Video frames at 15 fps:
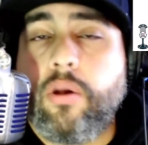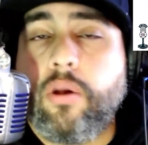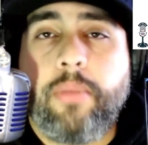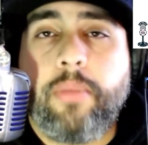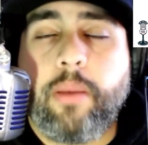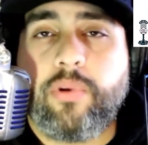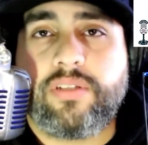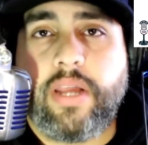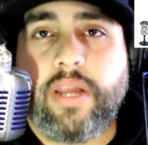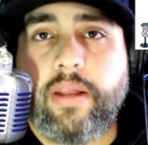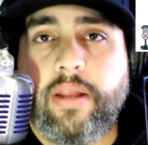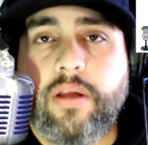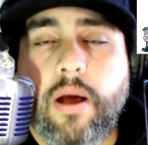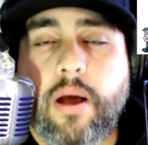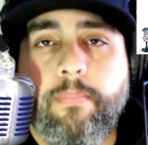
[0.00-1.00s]
going to be able to
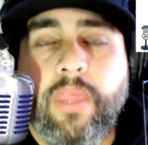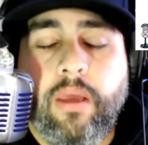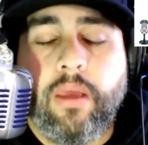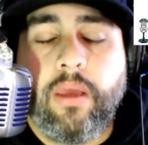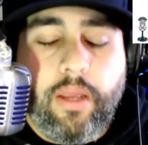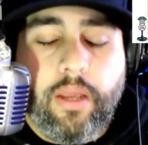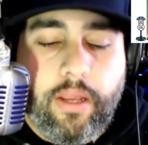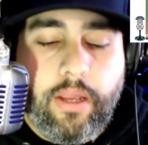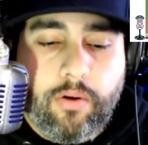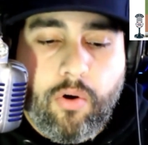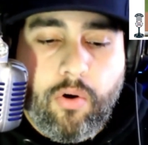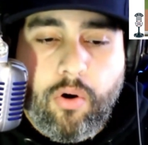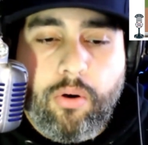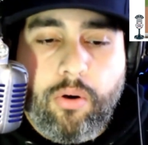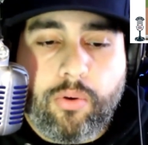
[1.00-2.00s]
stand up. In
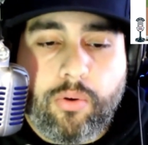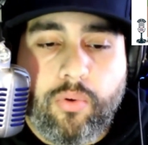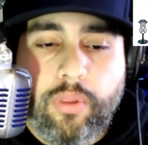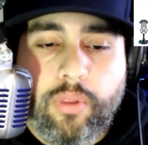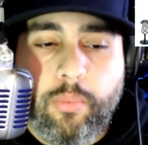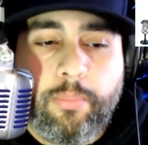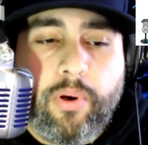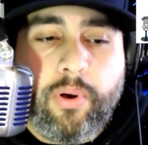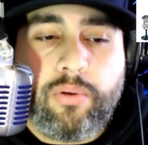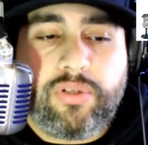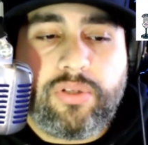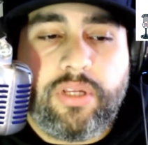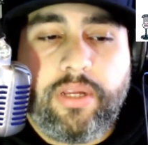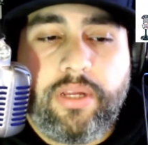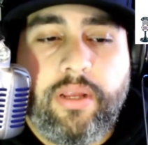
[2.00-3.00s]
our article that we
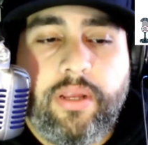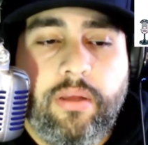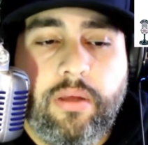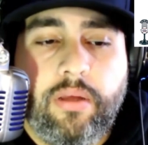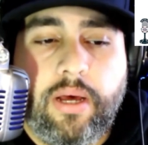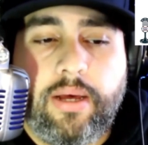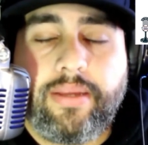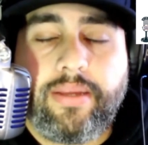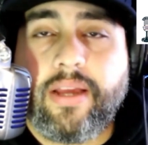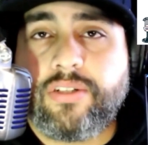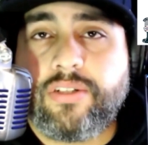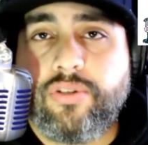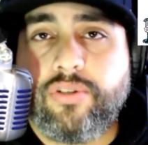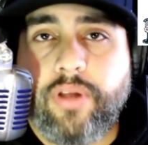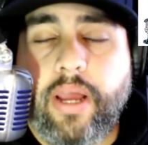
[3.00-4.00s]
posted uh,
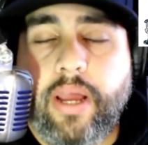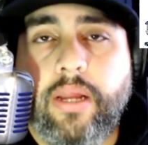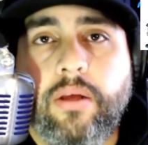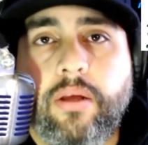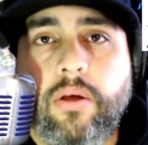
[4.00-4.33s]
yesterday